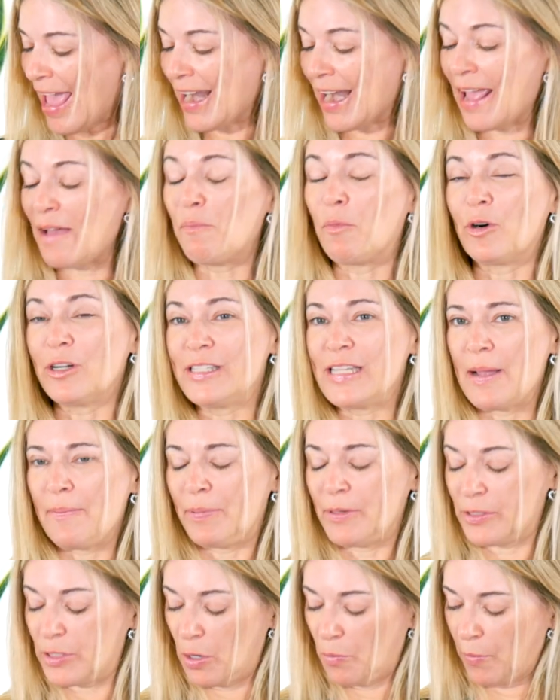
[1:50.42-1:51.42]
And I have more
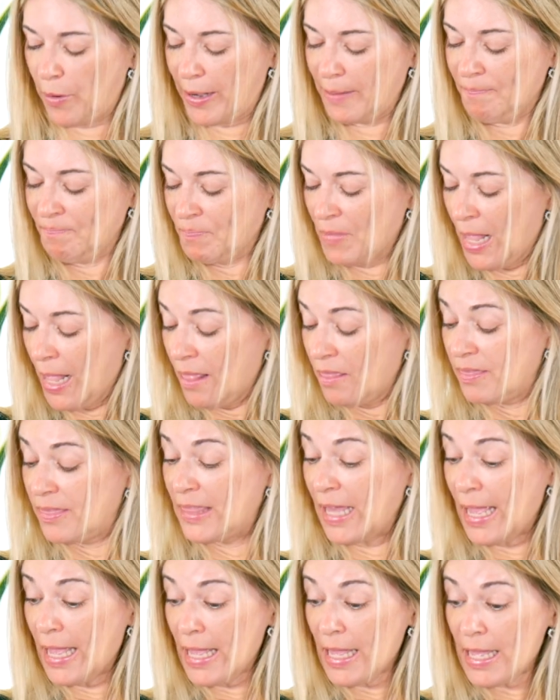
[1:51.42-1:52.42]
samples, don't worry.
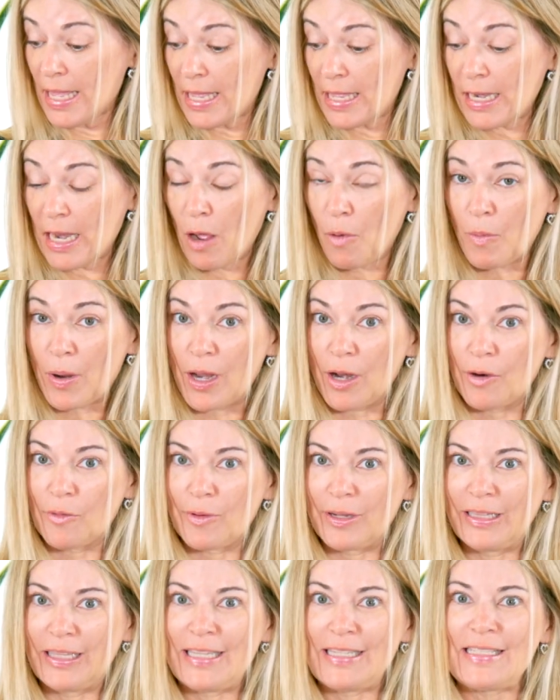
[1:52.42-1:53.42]
Then we are
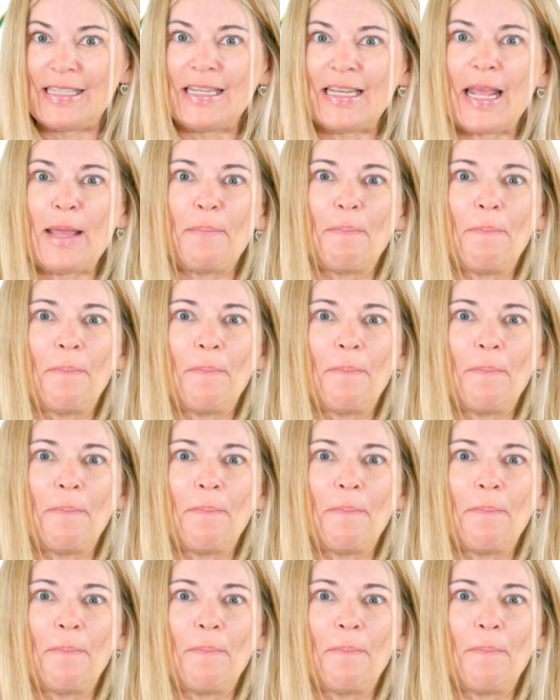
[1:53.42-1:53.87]
releasing a